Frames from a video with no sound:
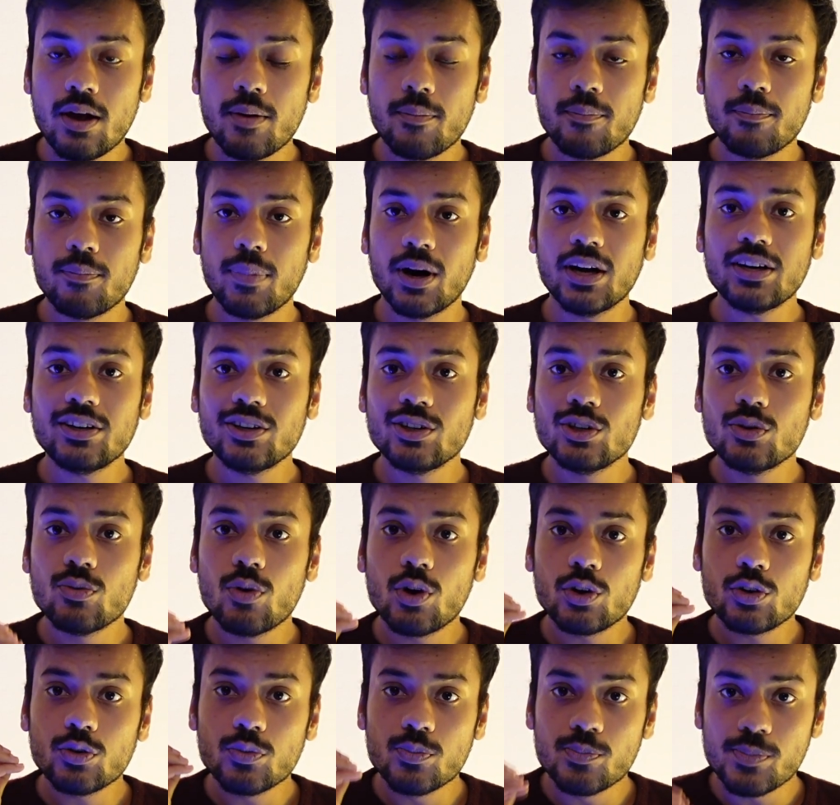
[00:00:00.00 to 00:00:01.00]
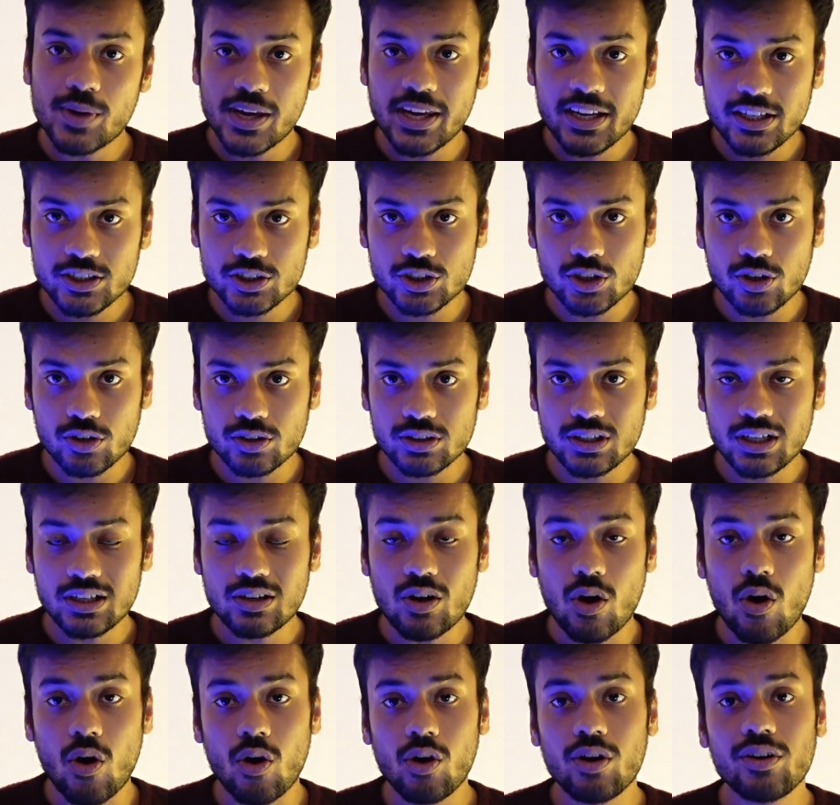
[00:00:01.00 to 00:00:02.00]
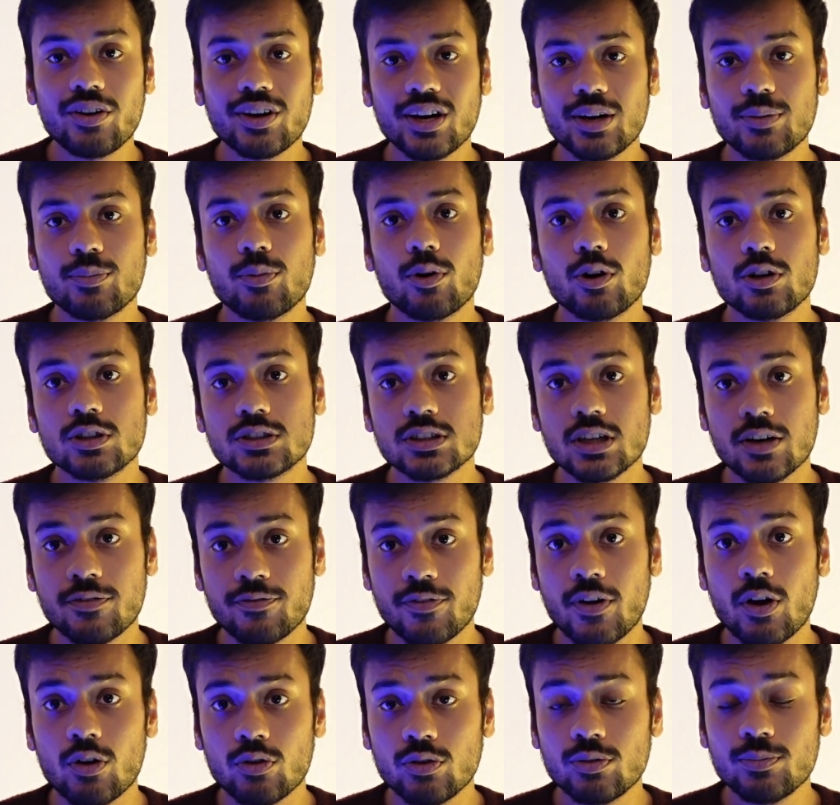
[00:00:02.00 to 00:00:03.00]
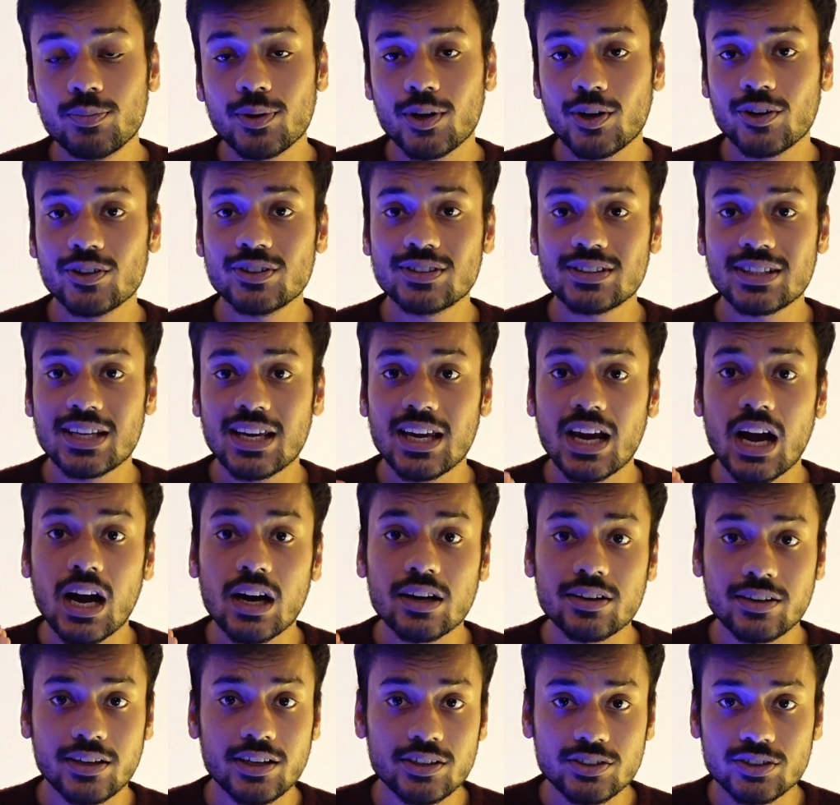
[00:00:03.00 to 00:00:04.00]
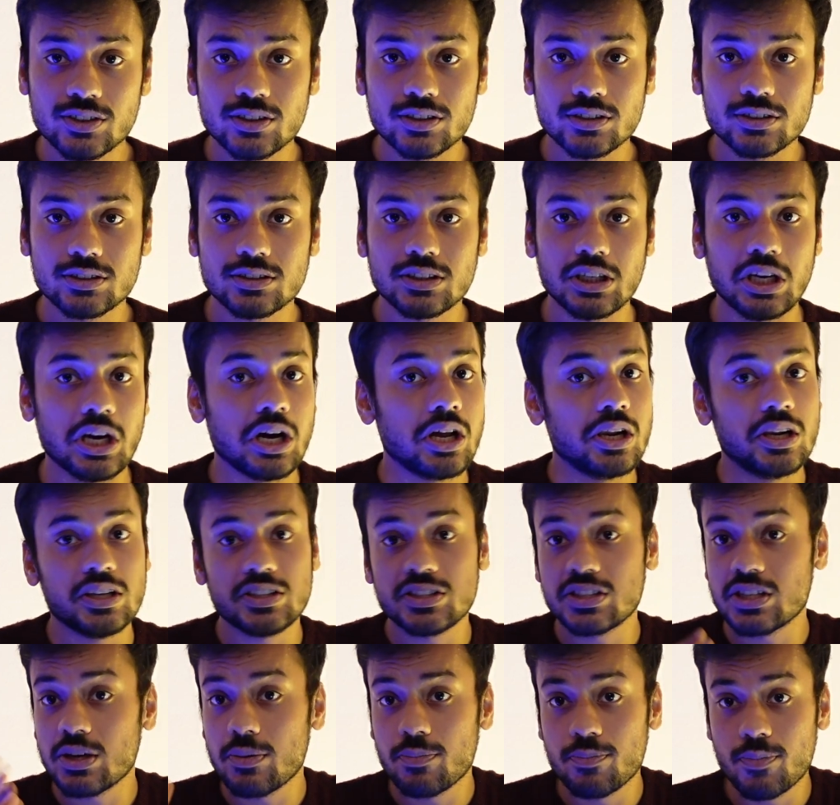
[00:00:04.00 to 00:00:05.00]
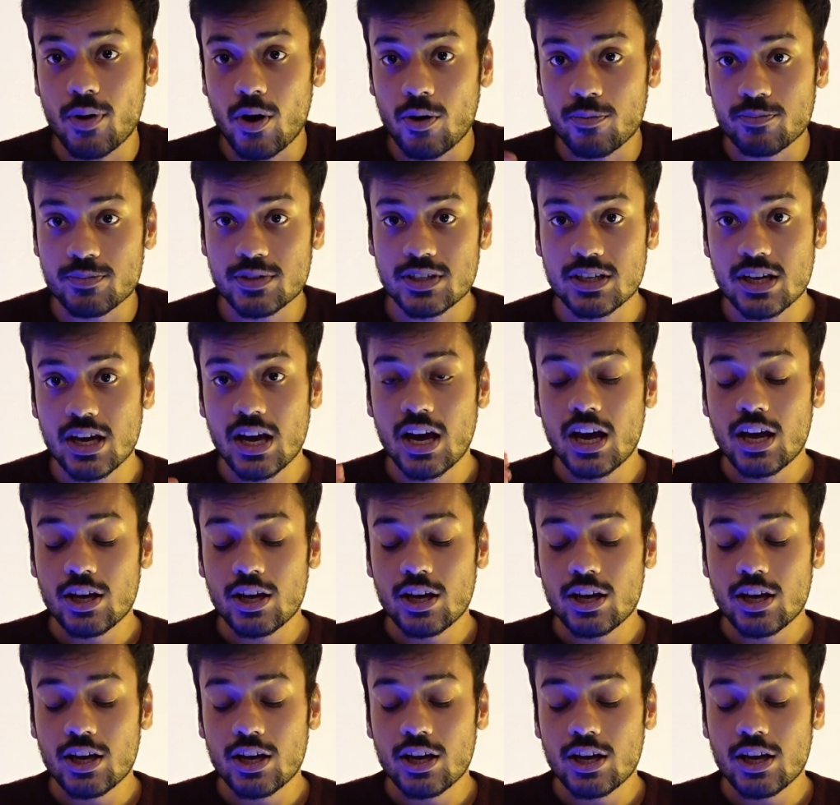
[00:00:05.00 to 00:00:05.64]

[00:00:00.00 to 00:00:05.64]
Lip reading: but you want to make sure that all red balls are found because they are dangerous. They are, let's say, bombs.